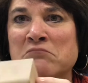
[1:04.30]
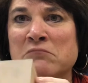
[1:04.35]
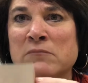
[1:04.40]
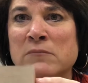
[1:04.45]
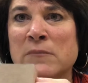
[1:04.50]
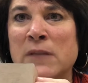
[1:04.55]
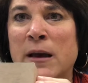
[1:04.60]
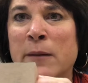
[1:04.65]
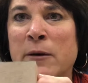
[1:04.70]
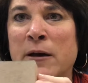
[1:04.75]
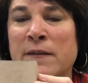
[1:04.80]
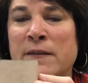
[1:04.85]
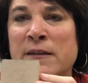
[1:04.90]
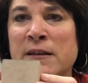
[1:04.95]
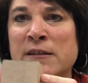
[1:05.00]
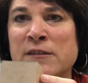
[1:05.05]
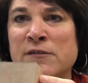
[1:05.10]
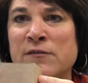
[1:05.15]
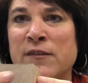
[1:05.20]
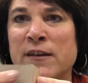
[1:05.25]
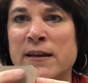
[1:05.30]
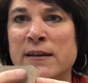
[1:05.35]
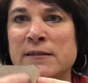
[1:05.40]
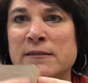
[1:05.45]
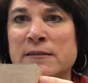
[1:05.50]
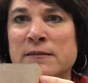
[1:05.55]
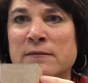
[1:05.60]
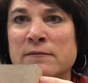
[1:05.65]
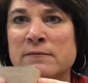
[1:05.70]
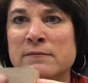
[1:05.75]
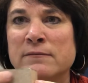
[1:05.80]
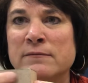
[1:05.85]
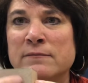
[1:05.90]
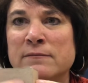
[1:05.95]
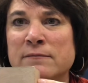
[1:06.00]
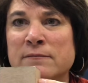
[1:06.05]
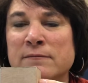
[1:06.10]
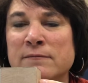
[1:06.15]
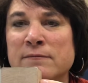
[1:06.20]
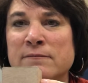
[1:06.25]
How about this face?
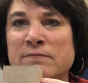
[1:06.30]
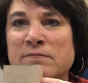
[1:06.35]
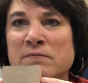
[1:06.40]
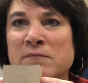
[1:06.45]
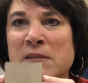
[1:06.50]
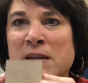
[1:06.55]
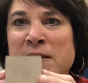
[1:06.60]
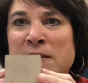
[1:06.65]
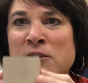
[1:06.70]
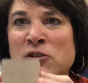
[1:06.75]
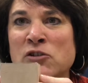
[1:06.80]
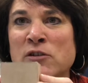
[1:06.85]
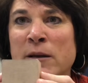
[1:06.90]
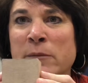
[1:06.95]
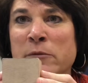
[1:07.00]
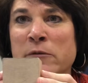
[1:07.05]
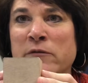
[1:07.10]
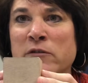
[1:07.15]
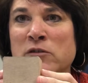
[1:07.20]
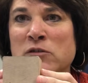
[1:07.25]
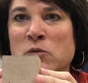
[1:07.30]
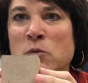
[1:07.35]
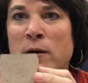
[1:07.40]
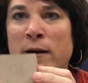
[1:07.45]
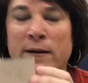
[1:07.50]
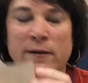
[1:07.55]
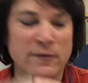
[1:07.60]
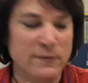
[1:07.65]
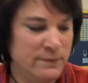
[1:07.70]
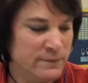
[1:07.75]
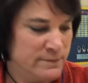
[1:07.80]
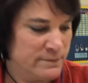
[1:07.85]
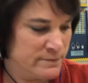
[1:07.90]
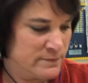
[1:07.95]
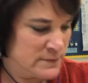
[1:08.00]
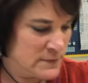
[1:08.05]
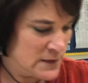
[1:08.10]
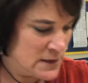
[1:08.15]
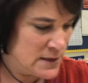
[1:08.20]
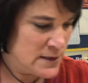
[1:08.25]
The shape of a square.
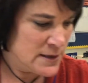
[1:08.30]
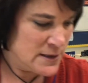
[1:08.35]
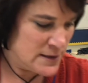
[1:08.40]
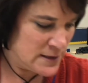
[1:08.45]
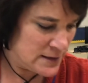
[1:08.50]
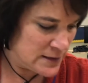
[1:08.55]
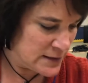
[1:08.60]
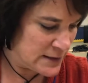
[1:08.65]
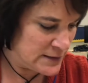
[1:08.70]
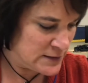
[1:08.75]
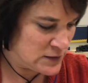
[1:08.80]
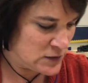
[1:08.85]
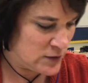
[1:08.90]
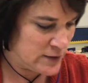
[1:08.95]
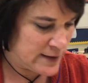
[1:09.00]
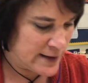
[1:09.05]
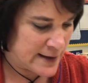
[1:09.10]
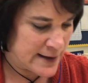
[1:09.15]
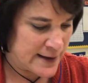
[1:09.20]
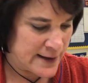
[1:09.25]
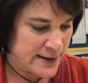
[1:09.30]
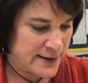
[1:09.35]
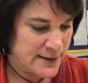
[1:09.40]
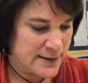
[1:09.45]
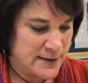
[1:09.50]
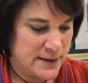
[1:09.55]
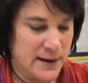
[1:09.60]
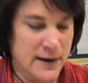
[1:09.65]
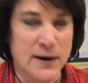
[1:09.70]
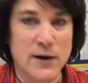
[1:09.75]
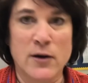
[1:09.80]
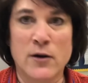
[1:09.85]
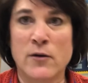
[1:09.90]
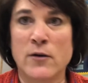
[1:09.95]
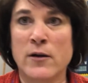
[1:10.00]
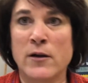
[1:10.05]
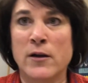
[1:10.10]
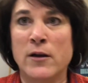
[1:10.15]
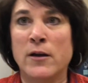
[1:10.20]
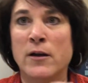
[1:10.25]
Let's look at our
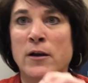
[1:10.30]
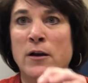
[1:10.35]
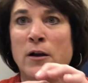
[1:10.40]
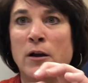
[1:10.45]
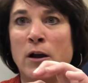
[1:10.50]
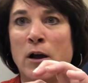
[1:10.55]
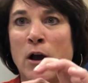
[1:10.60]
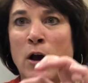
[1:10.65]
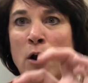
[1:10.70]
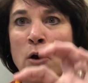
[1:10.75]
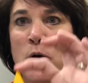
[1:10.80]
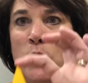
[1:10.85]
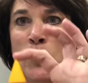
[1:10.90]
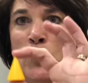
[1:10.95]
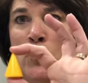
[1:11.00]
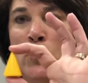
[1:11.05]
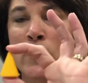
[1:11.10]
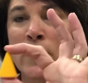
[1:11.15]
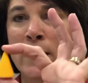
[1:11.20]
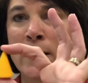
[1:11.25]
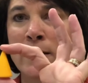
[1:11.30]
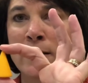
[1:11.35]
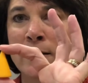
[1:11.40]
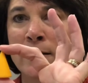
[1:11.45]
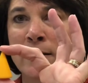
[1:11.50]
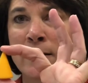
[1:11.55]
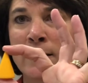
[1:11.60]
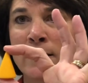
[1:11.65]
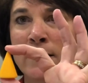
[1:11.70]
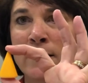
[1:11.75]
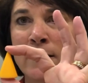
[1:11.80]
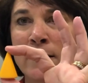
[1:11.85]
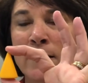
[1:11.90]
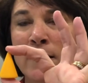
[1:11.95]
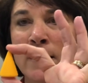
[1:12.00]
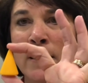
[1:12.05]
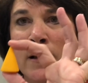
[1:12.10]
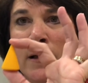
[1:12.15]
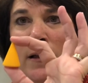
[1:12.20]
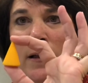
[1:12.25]
cone.
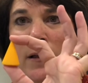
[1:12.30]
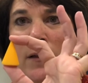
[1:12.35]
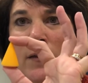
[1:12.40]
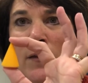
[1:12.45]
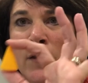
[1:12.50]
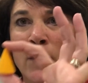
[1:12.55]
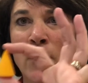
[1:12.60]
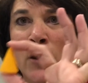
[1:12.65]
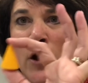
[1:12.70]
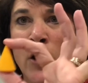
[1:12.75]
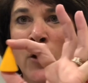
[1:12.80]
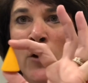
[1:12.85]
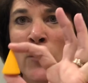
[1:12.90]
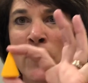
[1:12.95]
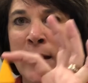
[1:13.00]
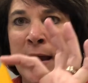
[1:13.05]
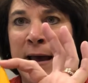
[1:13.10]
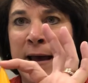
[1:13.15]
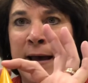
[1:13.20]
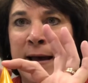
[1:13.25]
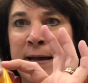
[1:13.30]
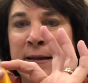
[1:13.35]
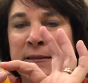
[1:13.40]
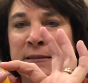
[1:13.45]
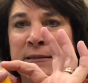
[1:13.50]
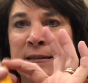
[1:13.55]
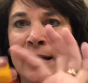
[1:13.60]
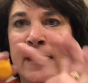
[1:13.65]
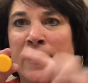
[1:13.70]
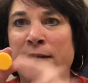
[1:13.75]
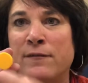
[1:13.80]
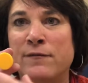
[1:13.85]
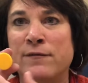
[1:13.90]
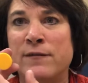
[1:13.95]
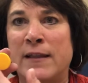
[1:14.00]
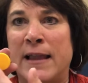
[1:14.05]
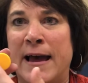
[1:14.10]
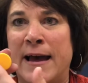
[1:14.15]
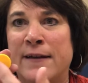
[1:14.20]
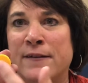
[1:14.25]
The cone has a
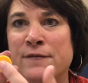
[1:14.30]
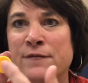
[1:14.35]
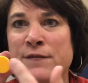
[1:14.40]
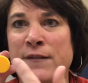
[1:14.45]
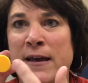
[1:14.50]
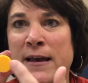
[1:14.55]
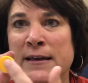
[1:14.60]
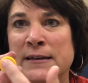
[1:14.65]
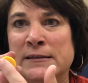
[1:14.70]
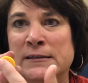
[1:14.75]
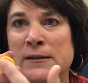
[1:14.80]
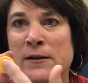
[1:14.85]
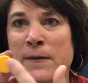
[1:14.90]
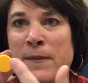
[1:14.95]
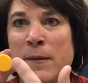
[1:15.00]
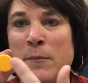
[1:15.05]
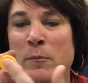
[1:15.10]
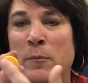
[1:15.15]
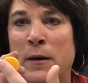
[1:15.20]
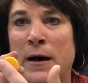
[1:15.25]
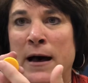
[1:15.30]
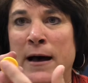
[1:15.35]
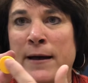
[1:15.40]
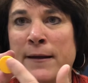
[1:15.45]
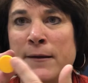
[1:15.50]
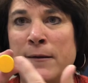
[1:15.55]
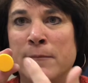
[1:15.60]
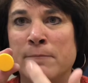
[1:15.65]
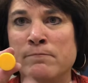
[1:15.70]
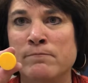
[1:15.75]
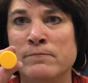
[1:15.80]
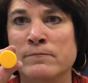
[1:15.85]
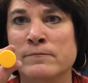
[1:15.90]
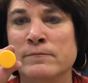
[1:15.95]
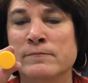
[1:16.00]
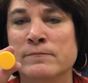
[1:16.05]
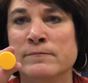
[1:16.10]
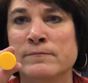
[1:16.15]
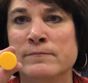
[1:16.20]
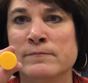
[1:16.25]
flat face on the bottom.
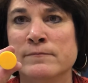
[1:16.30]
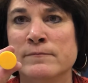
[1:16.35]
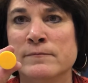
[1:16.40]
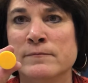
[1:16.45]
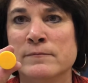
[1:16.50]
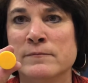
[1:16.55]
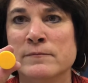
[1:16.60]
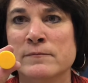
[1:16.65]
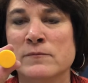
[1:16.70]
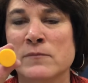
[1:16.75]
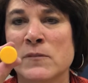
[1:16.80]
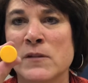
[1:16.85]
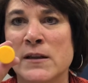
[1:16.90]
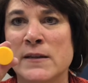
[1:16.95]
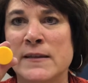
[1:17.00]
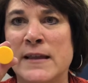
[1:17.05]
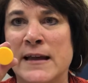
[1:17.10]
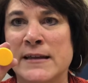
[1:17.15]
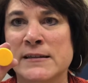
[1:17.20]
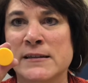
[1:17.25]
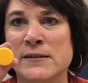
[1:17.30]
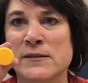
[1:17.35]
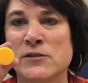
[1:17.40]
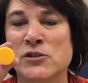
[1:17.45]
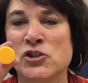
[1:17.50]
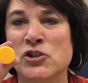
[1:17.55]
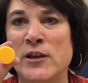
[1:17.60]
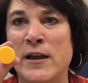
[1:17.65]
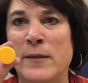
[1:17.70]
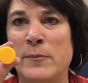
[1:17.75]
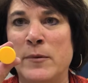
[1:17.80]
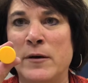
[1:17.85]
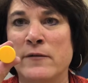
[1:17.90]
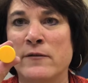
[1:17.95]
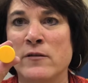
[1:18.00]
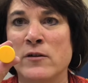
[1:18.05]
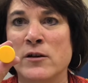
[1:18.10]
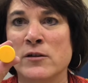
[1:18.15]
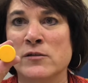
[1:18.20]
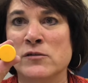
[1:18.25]
That's a shape of
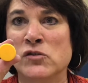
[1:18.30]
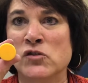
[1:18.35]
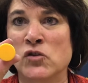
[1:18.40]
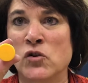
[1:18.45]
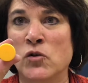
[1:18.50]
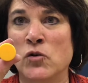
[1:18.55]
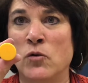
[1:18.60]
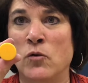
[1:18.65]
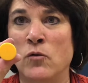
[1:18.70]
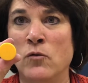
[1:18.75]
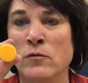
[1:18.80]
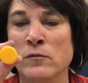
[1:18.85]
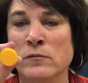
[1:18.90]
a circle.